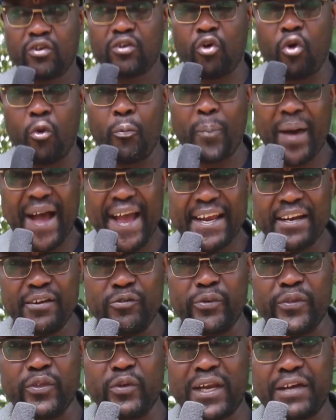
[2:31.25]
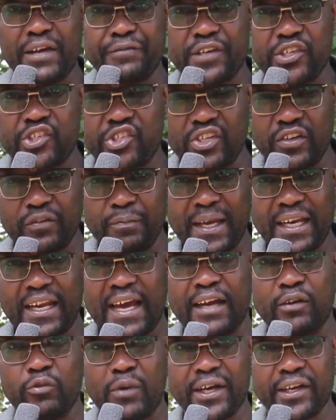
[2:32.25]
combined with your life achievement
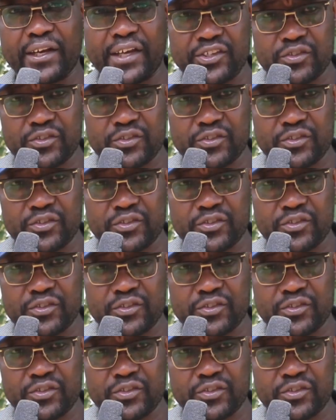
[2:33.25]
and work